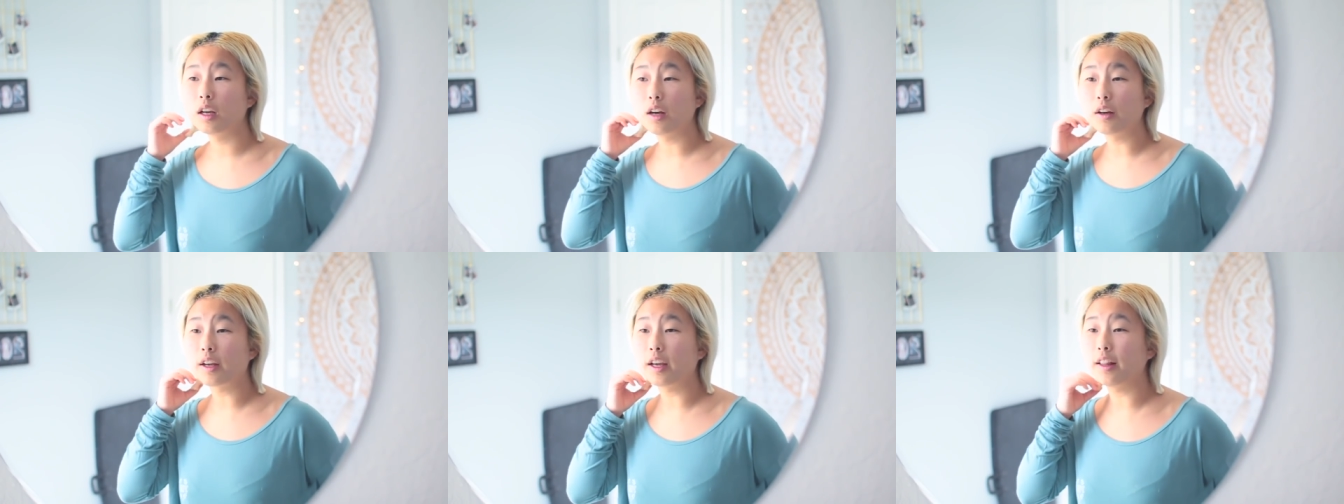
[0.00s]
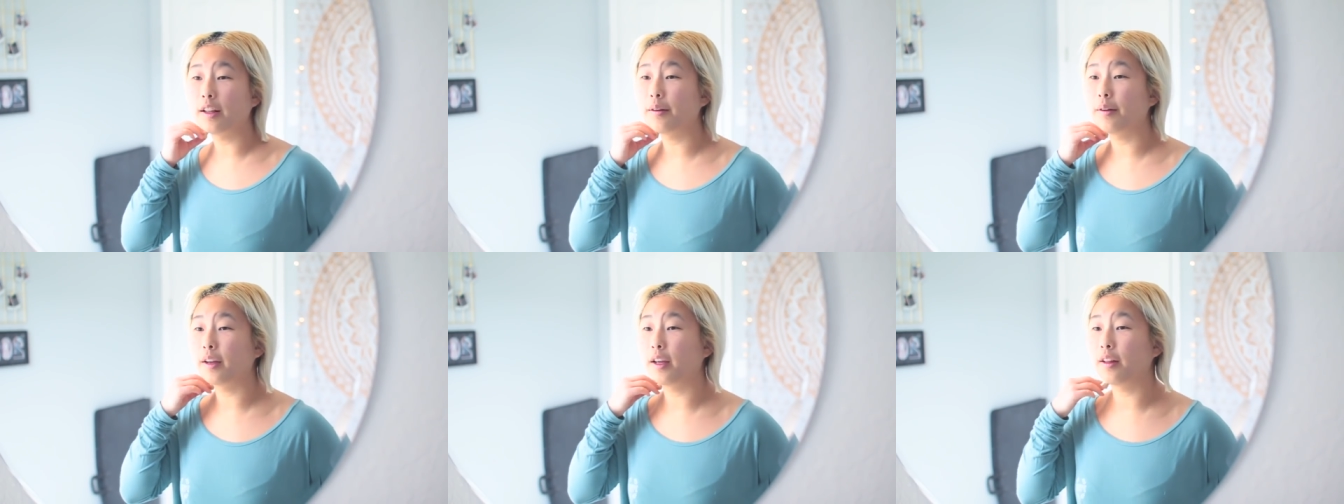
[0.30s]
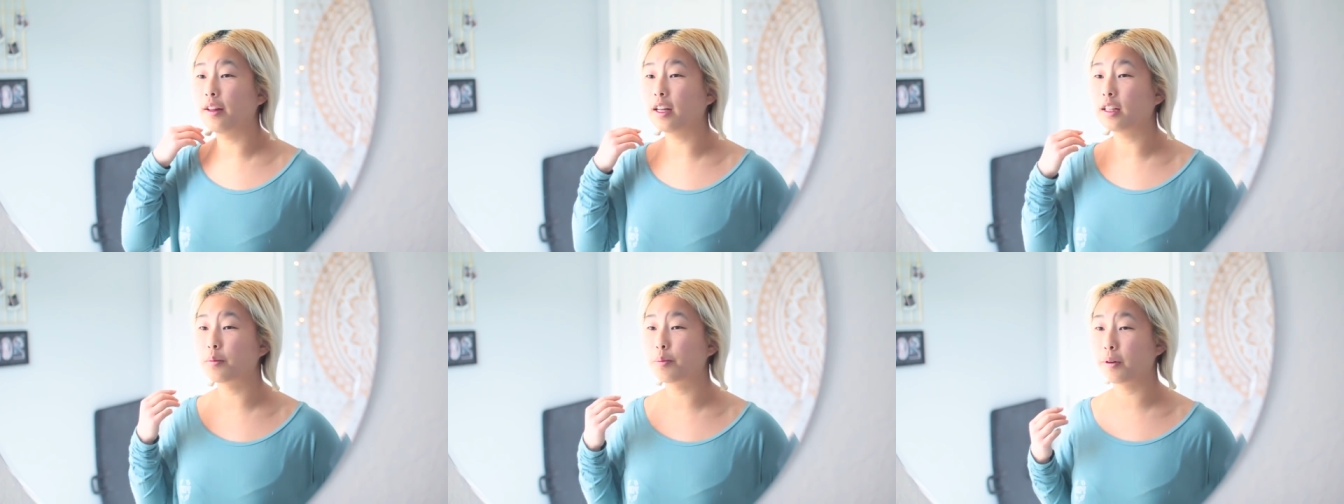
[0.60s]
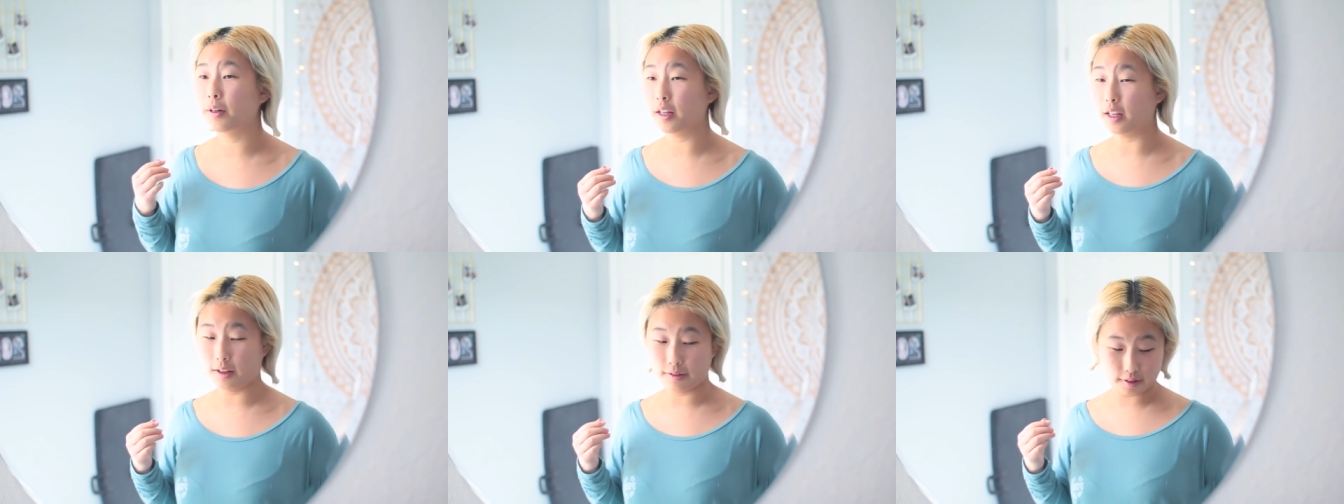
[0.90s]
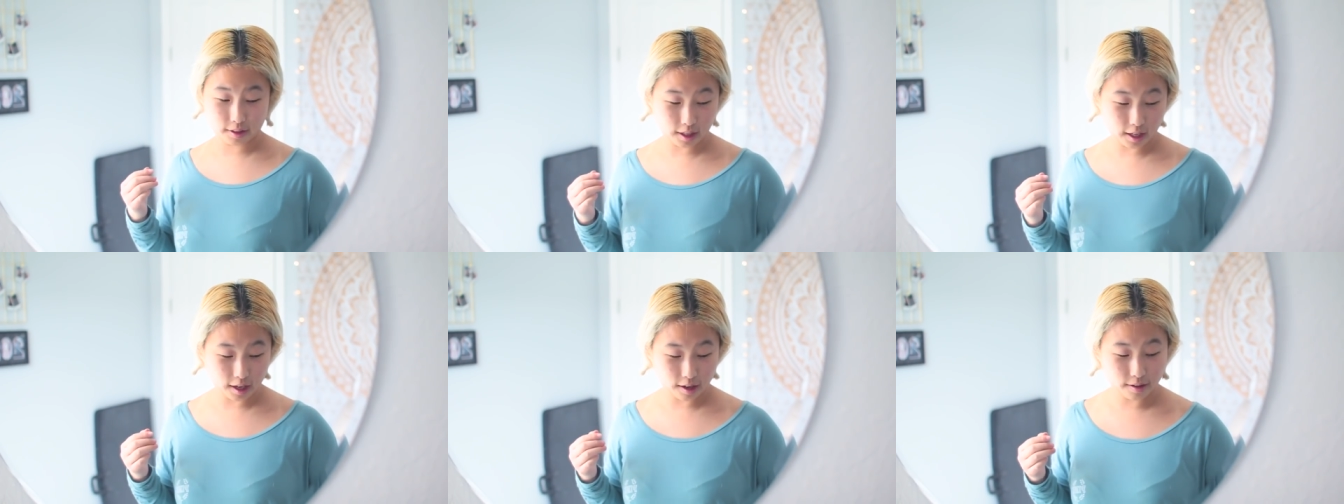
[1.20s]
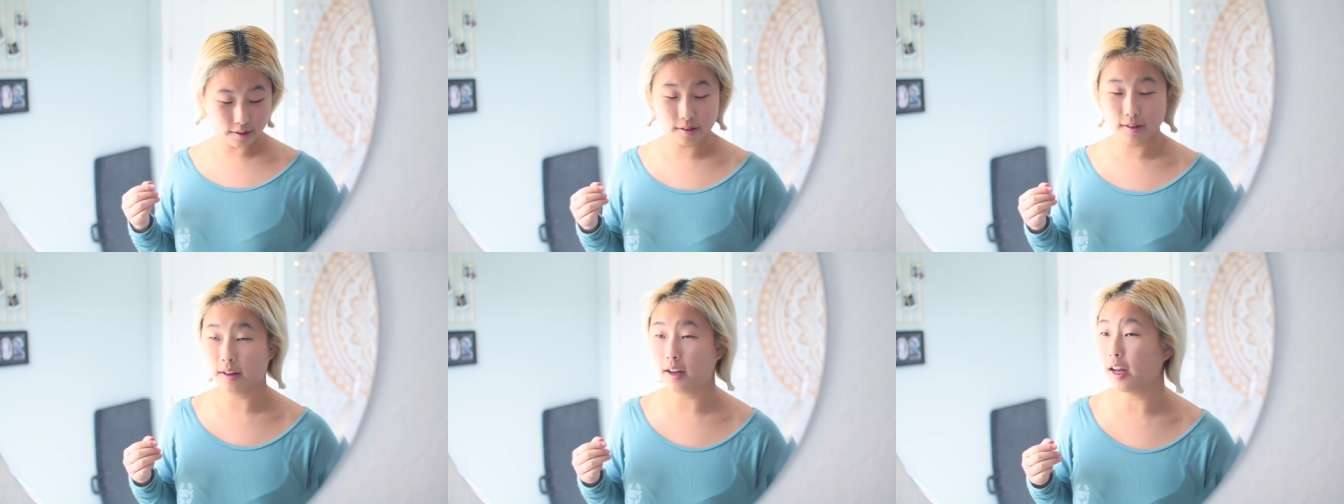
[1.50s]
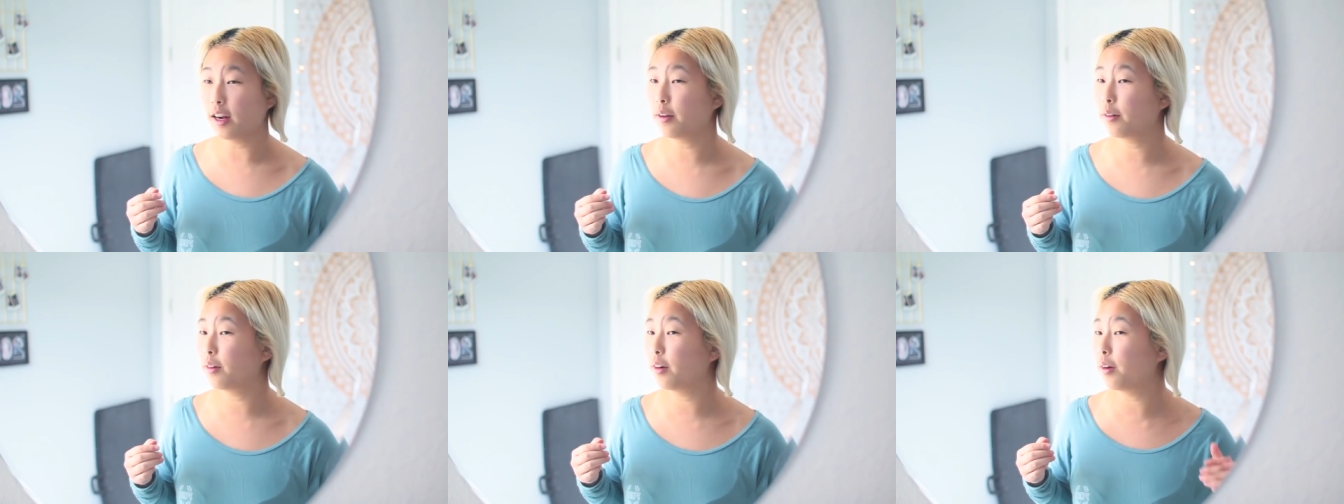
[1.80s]
Okay, there we go. That's pretty even now.
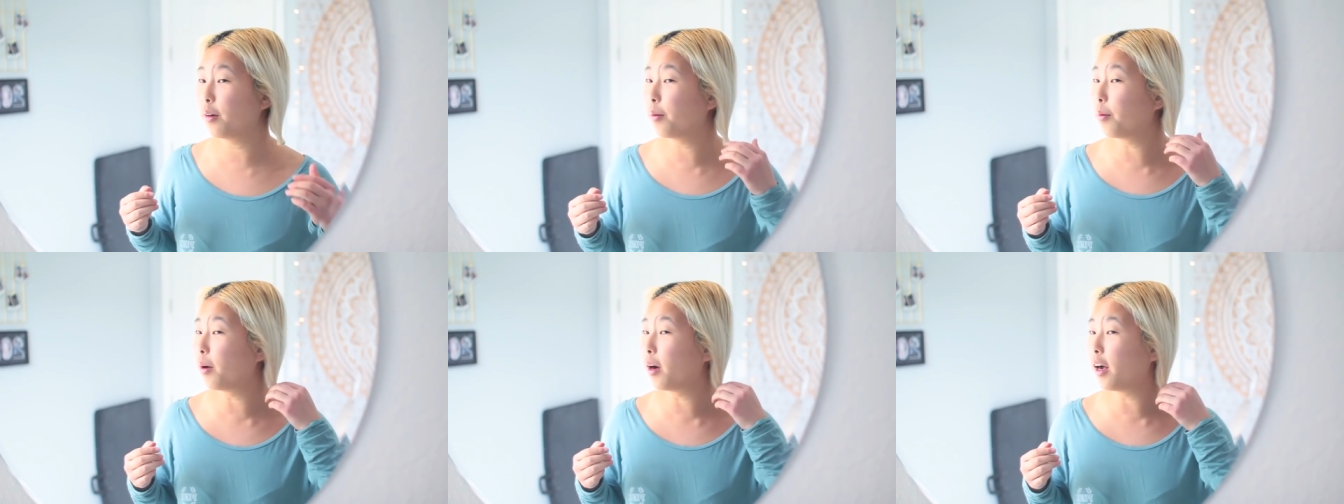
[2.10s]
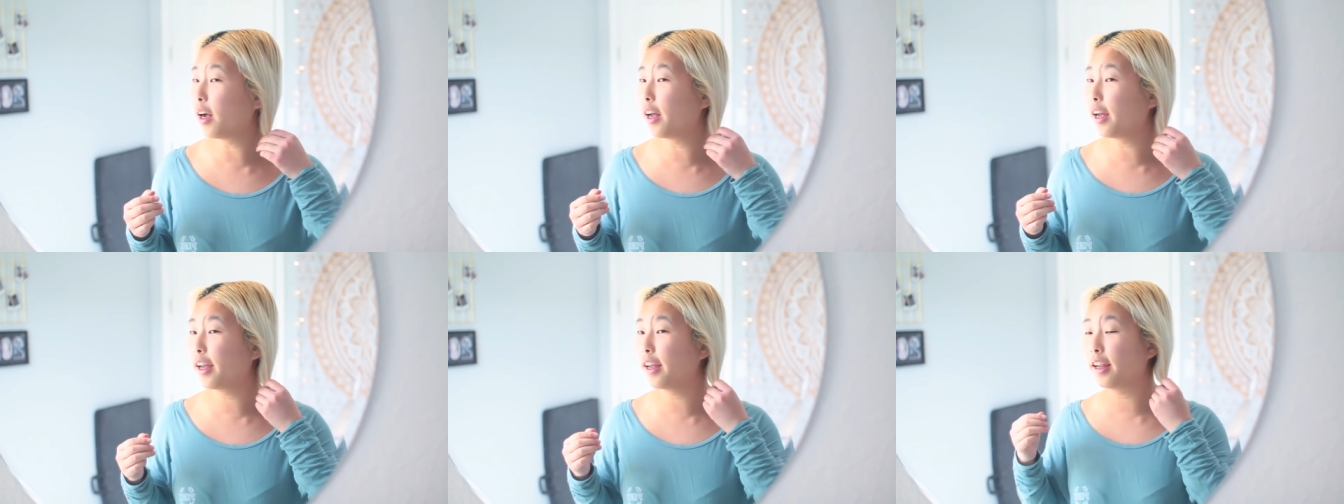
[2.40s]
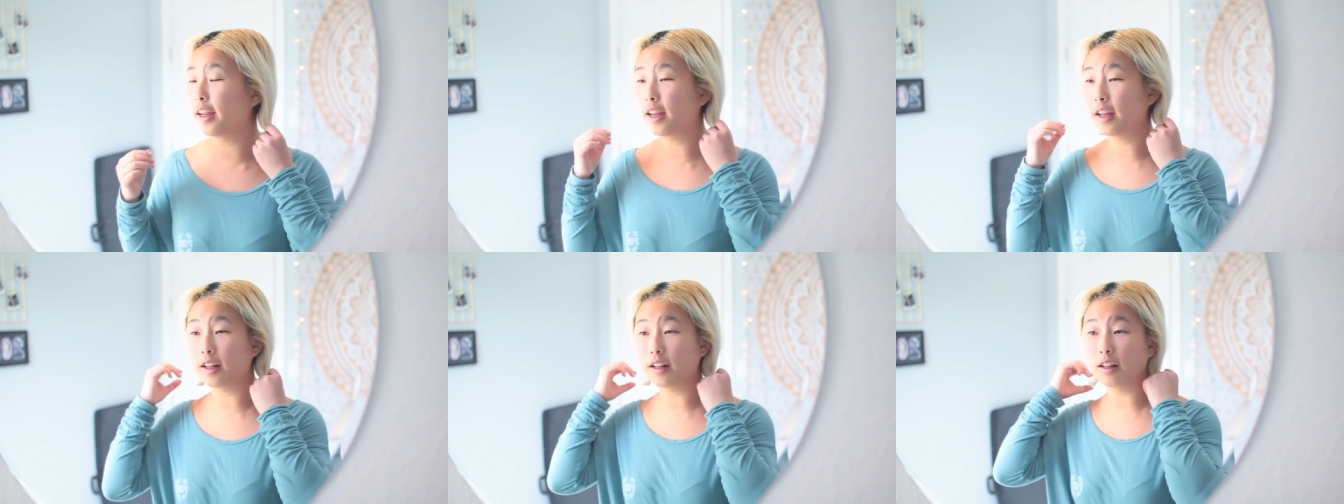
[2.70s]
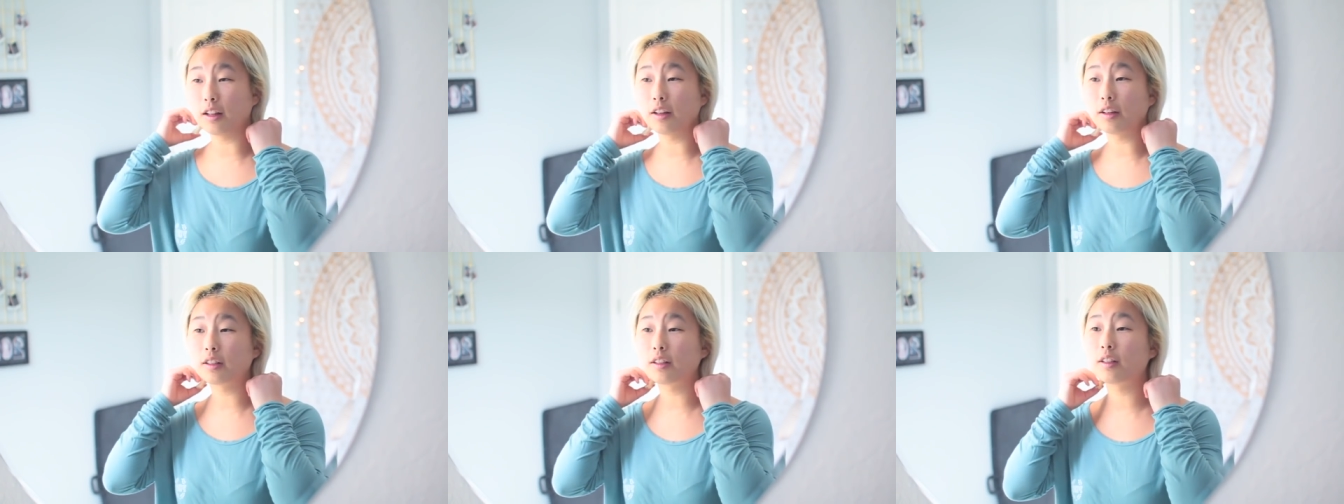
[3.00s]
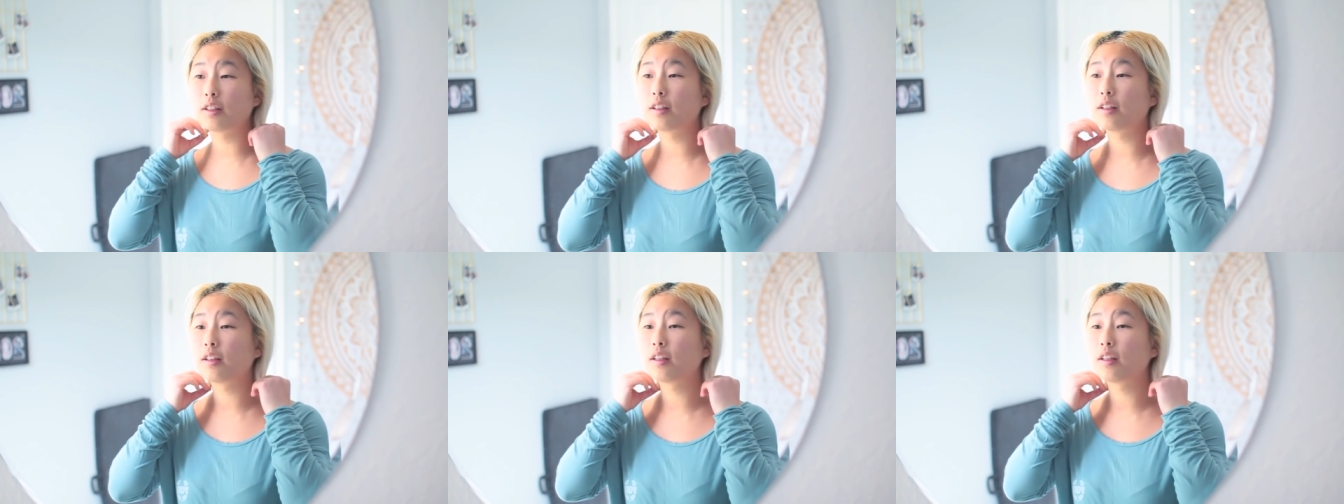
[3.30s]
I don't know why it looked...